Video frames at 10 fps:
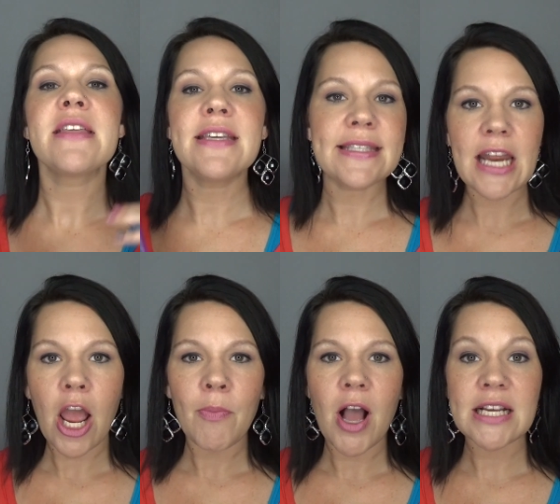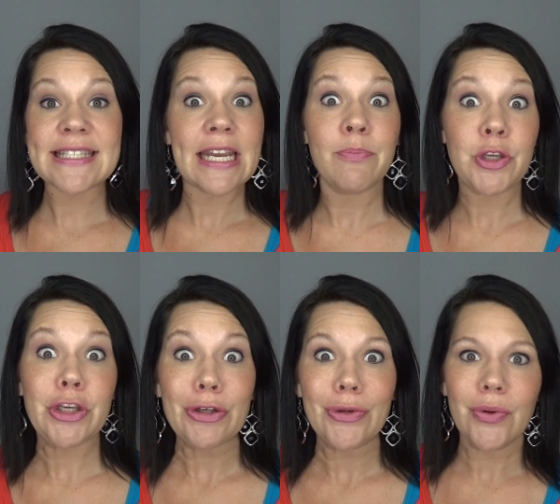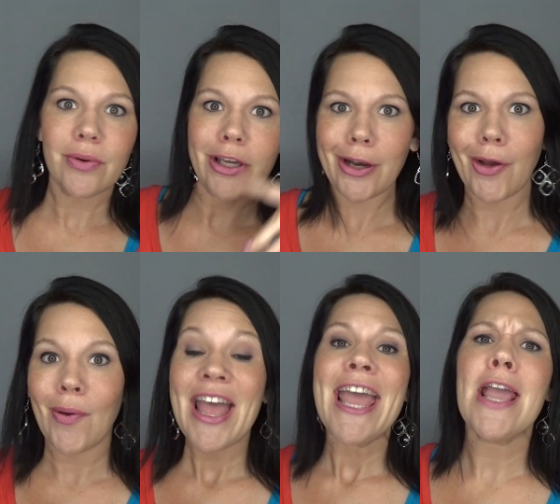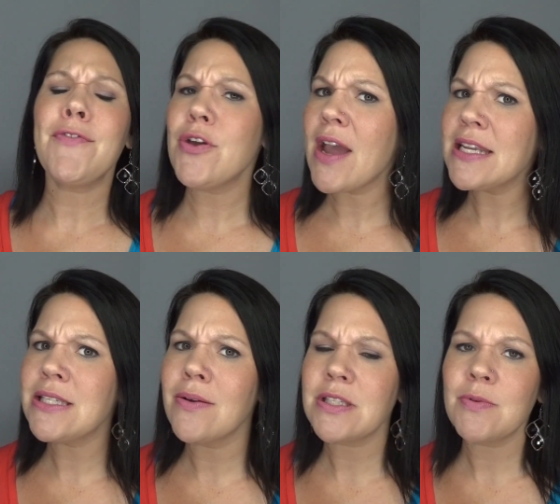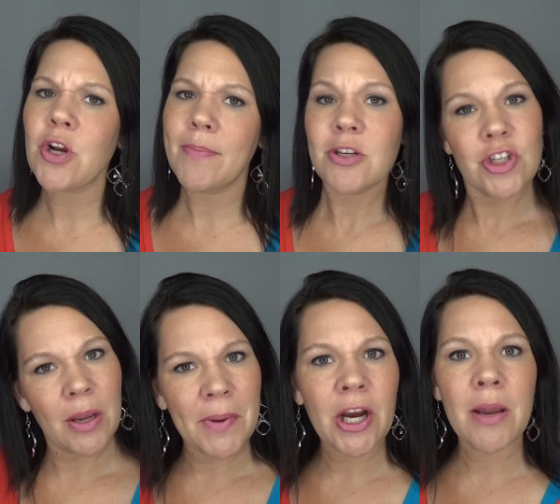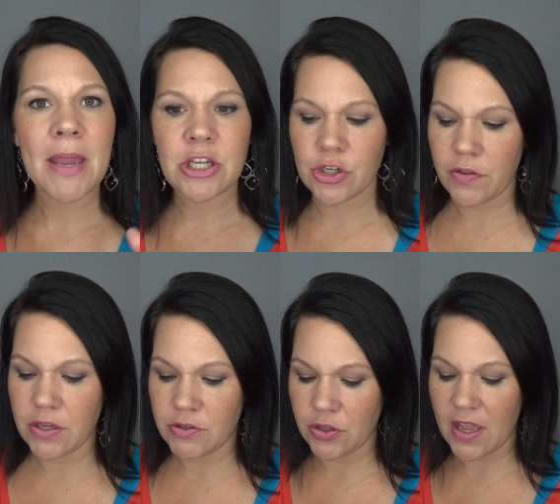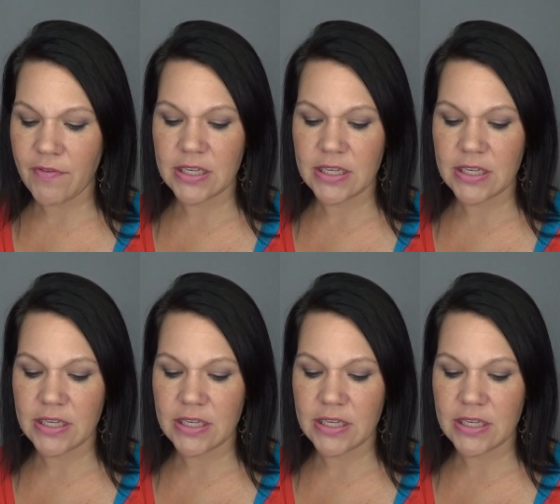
the Stylebox debut. You know, if you guys don't subscribe to Jamberry, make sure that you do. They have